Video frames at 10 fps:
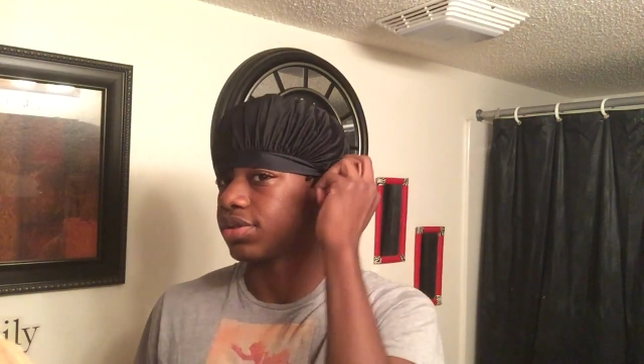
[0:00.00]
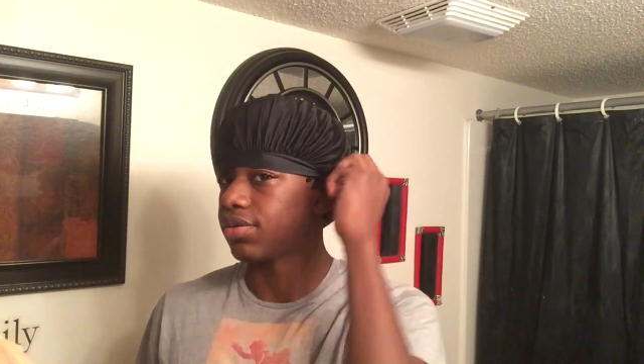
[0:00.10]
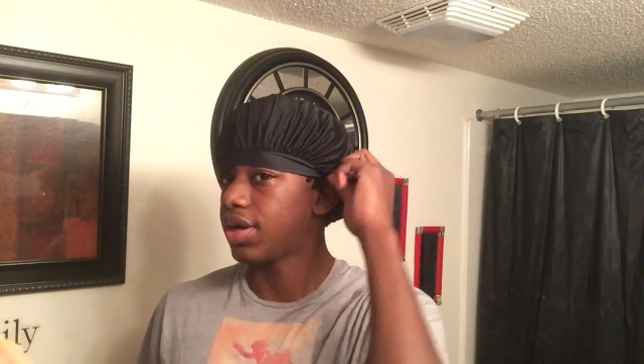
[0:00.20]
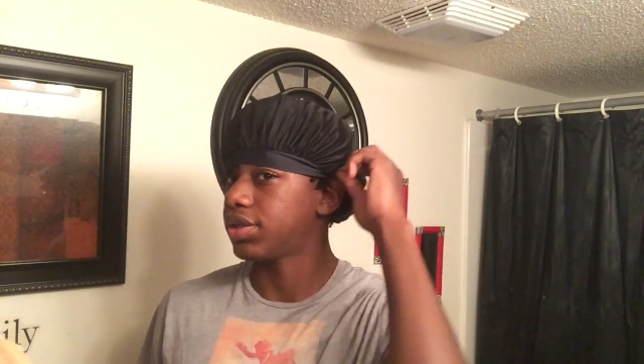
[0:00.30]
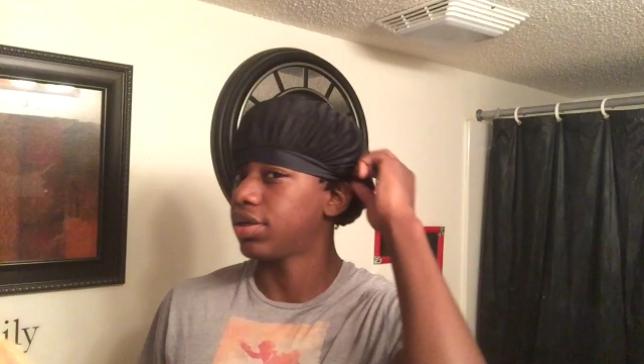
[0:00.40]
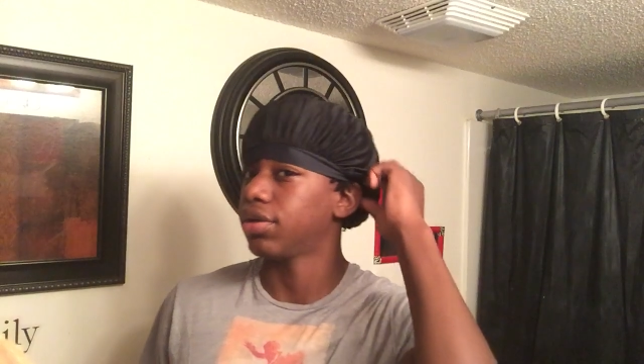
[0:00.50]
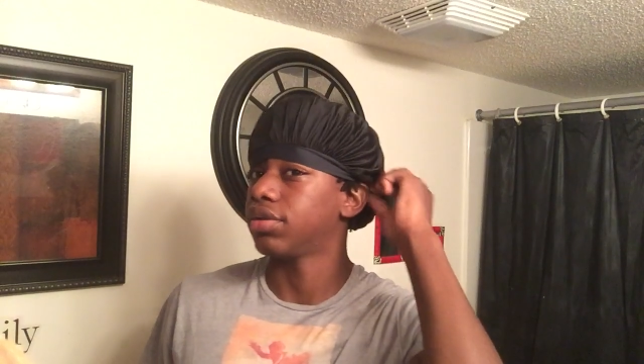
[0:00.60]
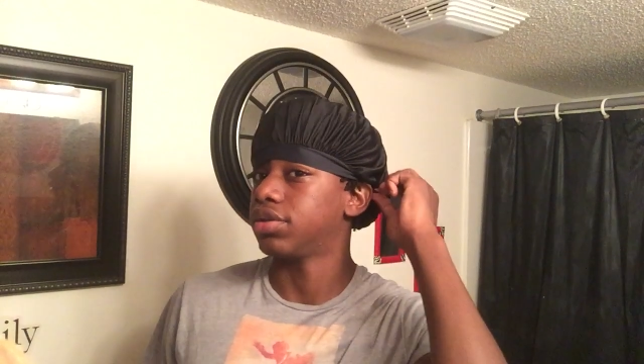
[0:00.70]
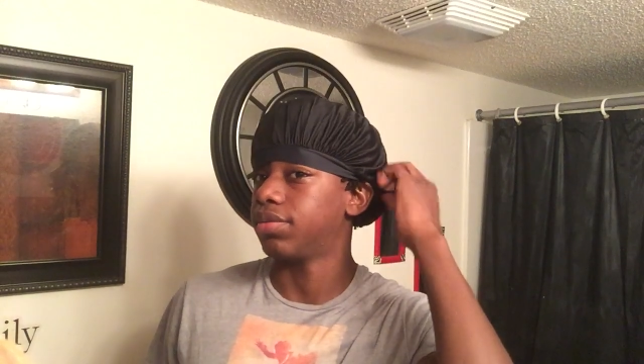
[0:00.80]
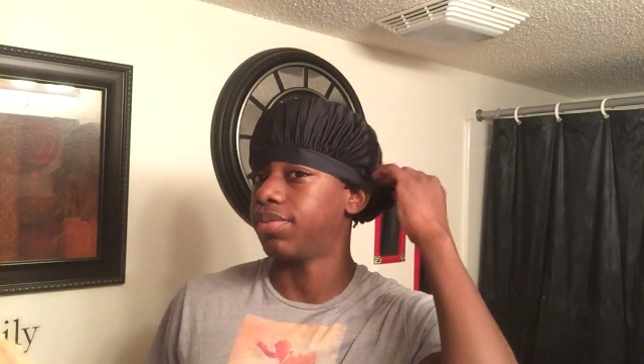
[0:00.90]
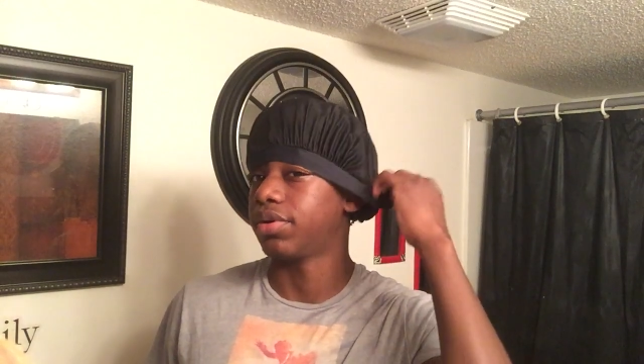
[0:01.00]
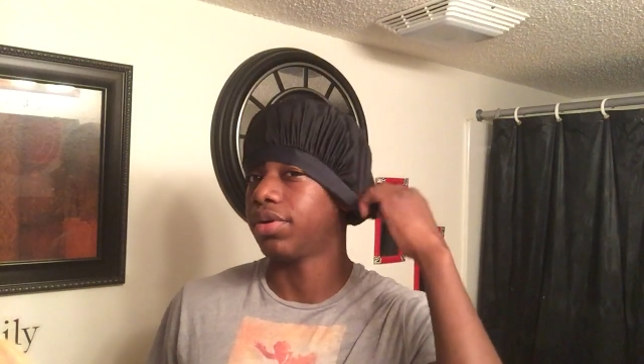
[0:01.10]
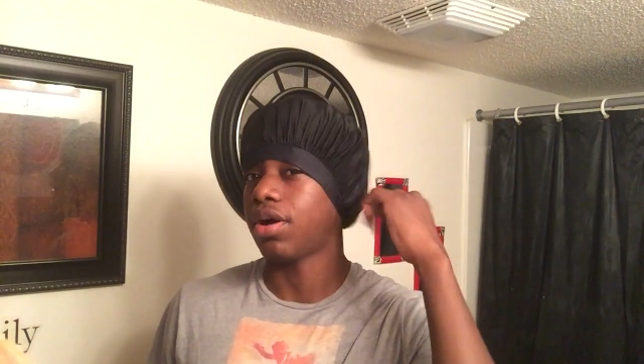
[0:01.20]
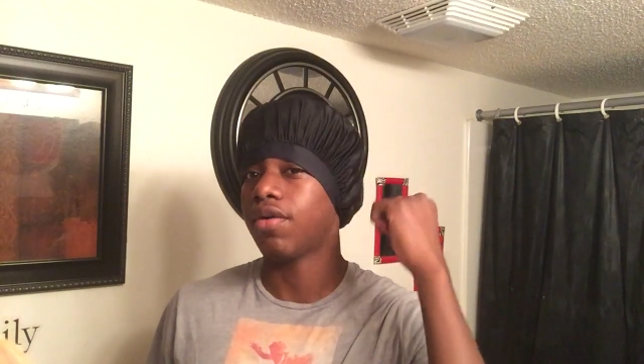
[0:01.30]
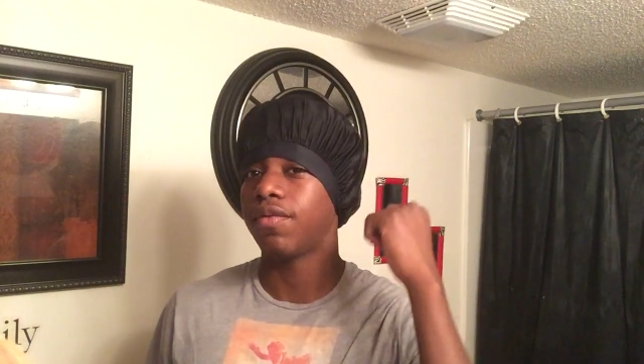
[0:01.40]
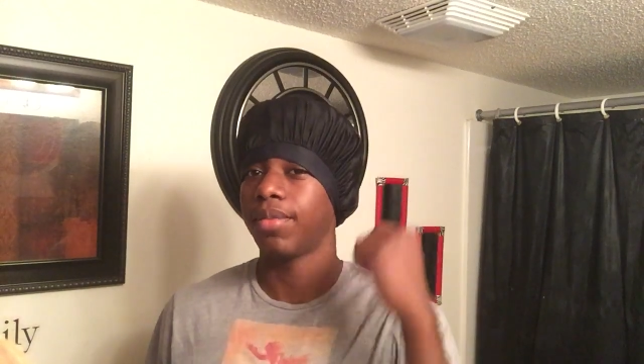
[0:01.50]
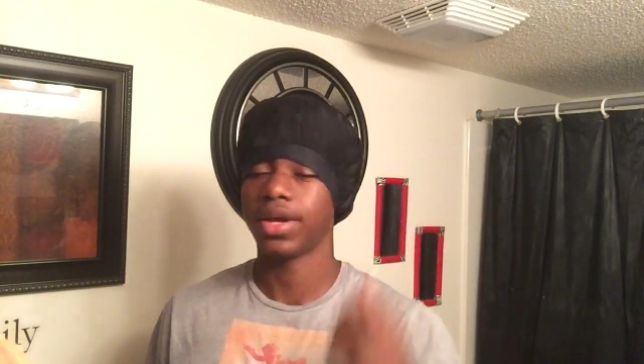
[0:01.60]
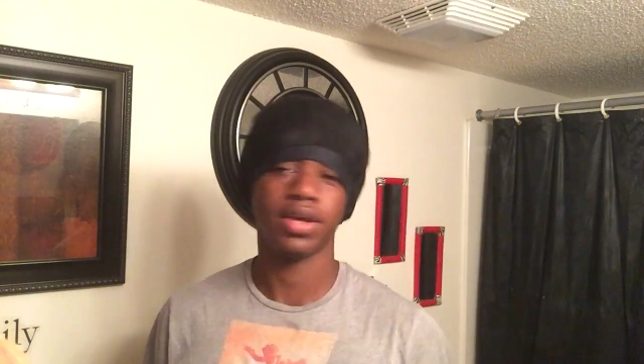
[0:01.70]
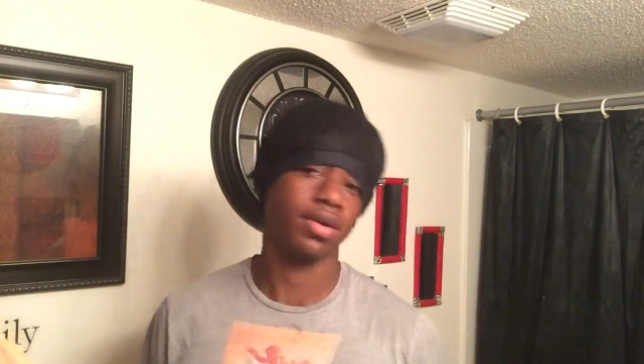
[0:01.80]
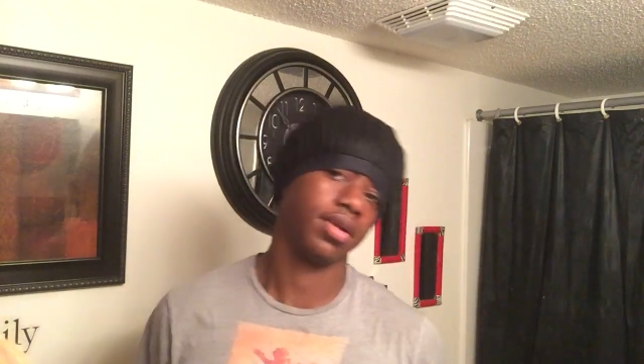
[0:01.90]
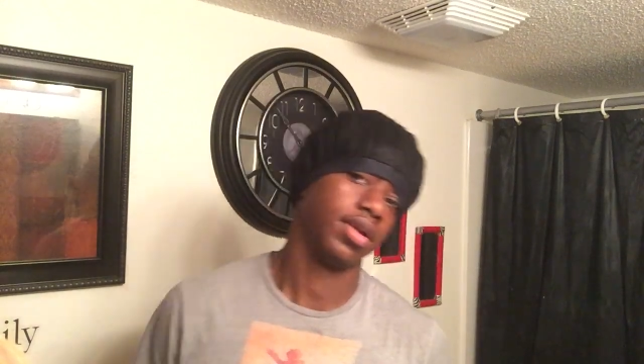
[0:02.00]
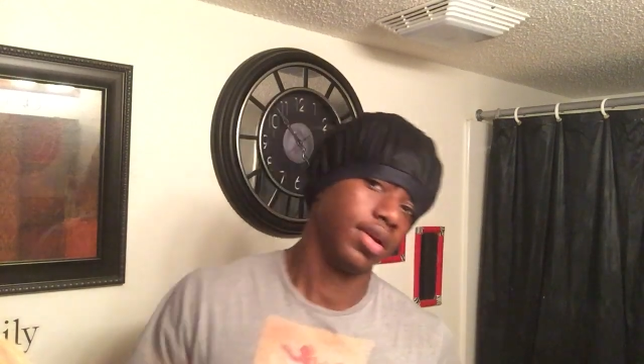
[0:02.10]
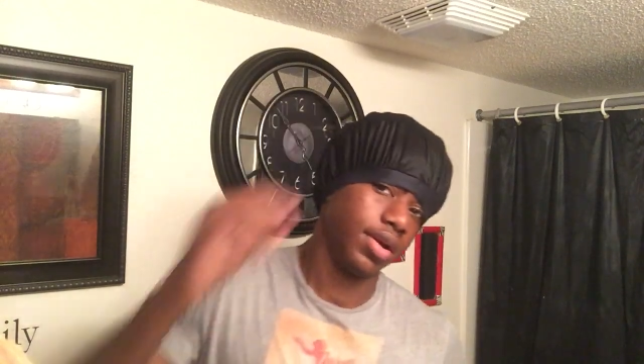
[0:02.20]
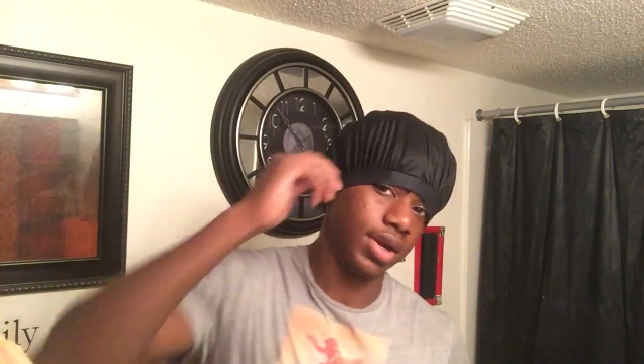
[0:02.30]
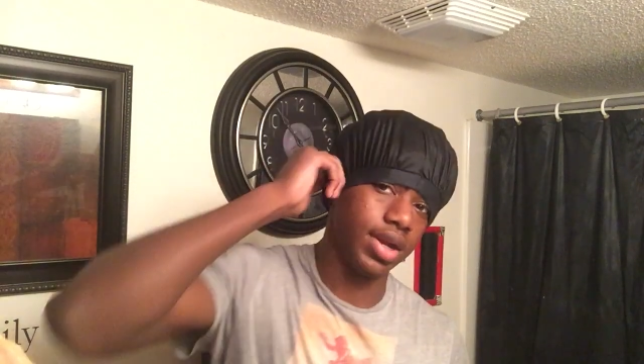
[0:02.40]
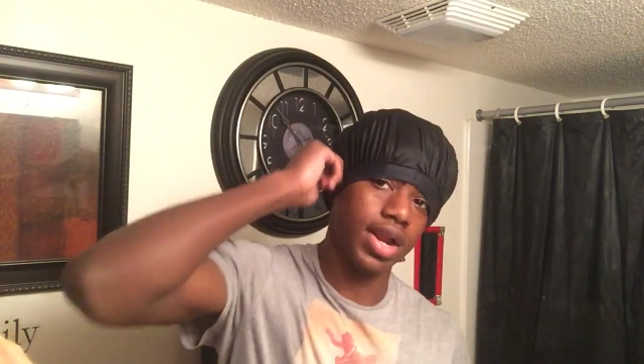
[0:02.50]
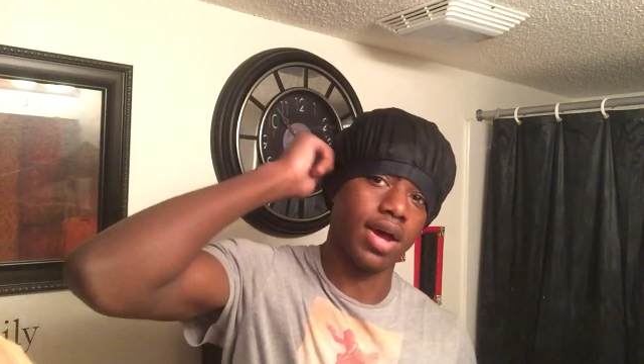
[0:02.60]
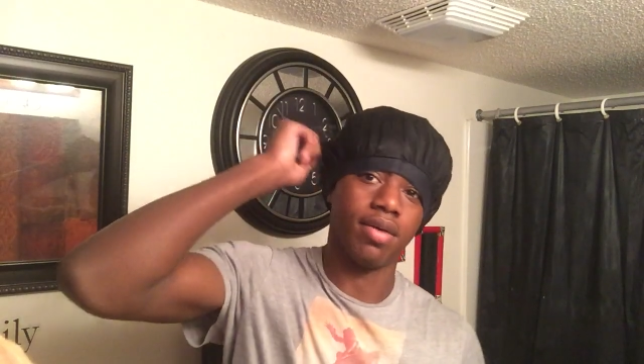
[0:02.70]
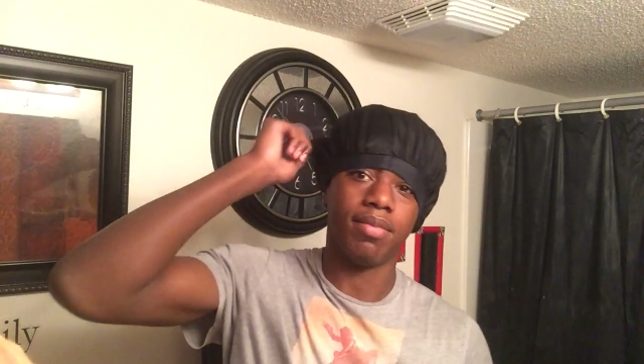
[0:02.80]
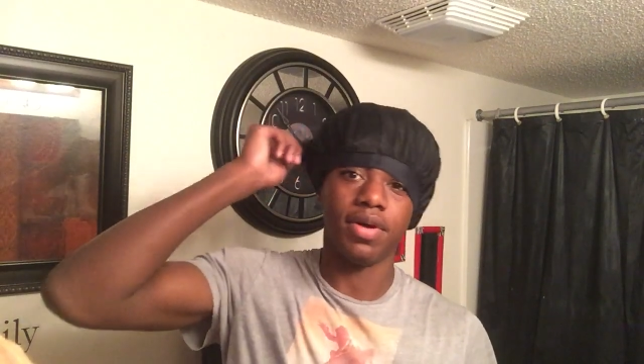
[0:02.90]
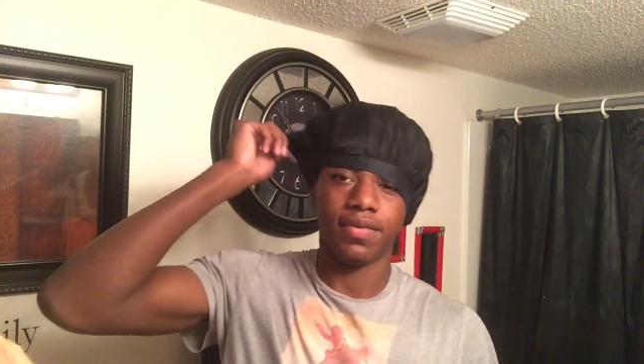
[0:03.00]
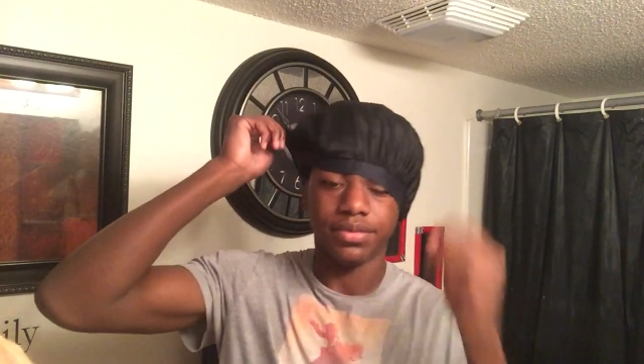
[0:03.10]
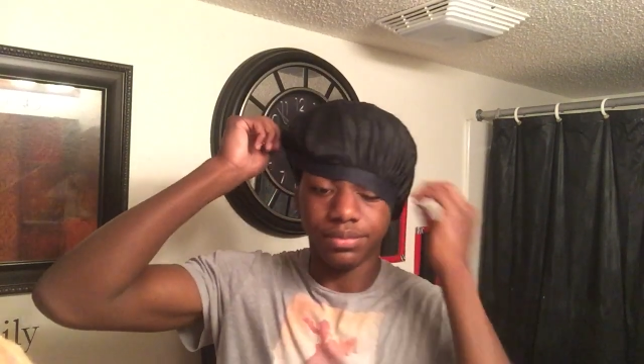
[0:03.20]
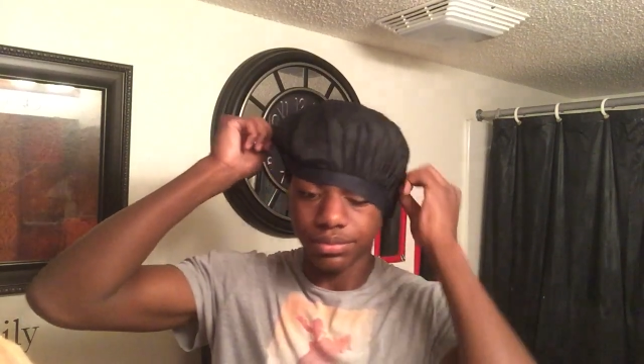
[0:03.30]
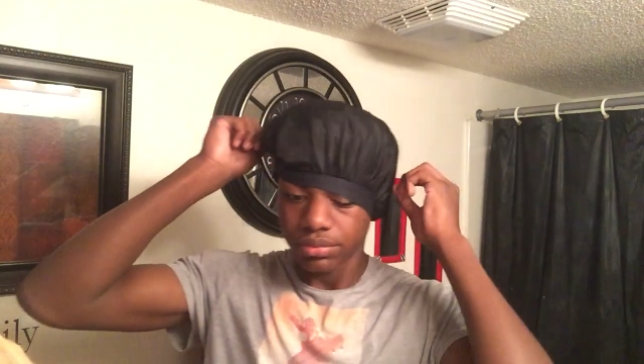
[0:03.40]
So I learned to put it over my ear and not above it.